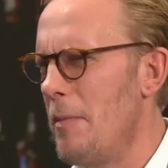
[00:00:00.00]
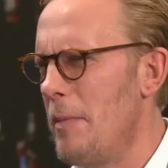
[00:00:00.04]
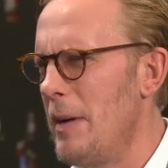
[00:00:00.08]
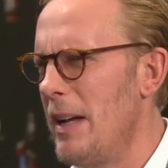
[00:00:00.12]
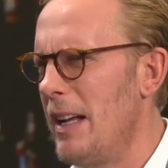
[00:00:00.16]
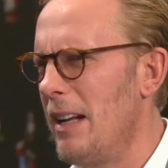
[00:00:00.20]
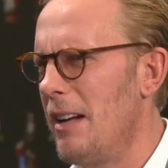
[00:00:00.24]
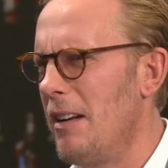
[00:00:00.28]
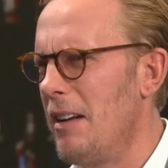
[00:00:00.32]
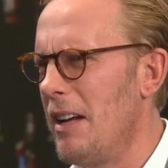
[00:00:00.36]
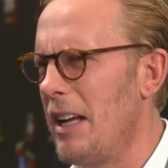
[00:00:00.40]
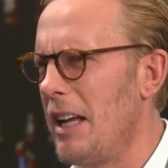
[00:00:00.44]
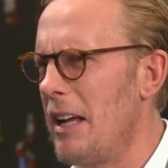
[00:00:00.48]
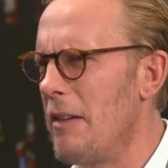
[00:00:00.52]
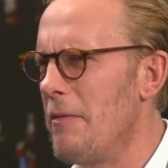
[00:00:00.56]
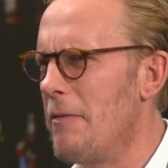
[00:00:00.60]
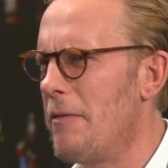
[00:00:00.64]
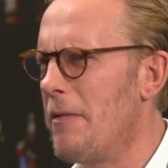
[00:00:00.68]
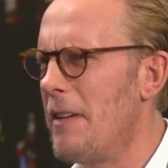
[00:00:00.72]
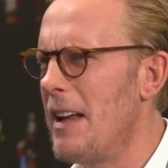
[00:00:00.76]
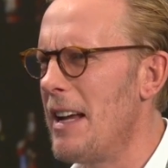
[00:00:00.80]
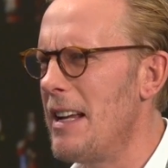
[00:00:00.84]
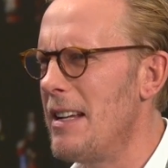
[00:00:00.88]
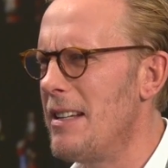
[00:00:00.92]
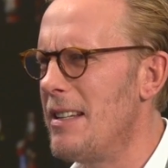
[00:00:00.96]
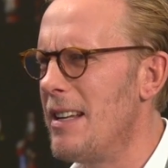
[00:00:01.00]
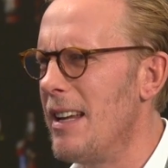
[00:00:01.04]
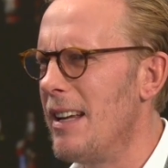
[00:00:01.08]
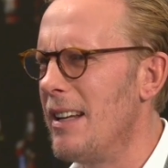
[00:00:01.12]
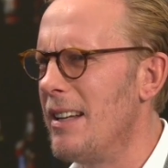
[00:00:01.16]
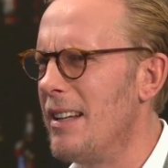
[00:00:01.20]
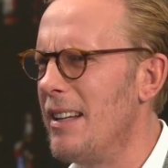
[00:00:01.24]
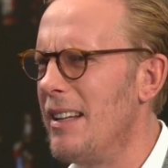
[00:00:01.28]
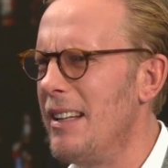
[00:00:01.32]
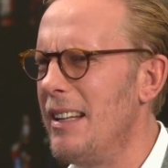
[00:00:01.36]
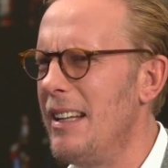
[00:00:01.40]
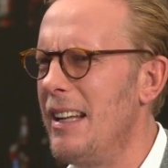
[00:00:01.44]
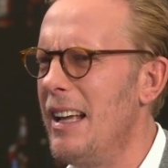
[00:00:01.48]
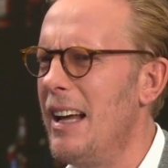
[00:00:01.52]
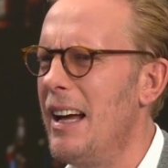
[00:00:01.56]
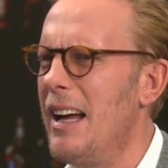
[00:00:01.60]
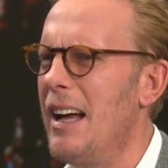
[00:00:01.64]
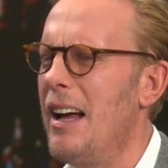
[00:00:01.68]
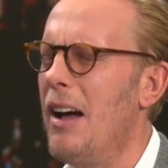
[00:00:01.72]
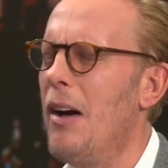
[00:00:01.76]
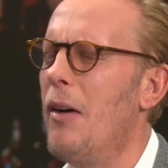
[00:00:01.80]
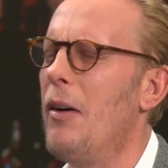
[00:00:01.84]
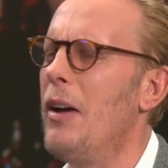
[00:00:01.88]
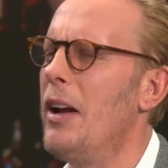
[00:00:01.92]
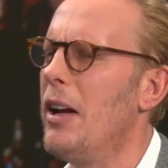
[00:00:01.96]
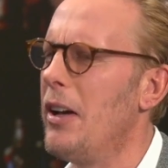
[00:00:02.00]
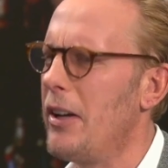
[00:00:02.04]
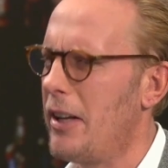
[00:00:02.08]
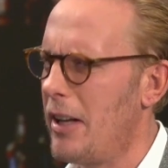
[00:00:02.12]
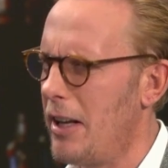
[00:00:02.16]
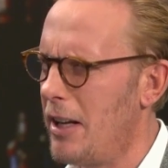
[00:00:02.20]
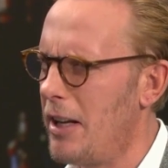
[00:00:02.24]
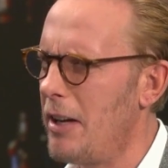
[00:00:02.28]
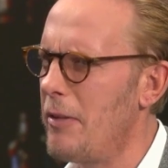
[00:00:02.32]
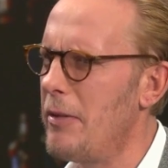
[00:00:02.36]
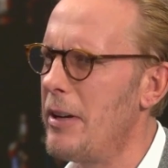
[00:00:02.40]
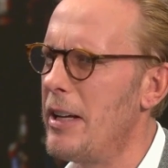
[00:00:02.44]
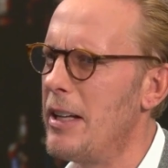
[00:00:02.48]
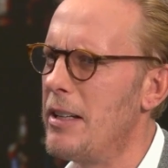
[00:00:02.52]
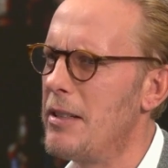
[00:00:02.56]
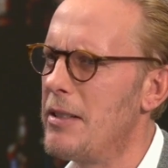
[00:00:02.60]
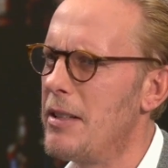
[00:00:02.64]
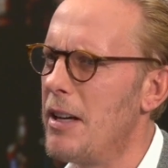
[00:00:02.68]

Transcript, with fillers: a bit like gooey inflated? inside? Yeah, yeah, yeah. Oh, I like a gooey Knocks me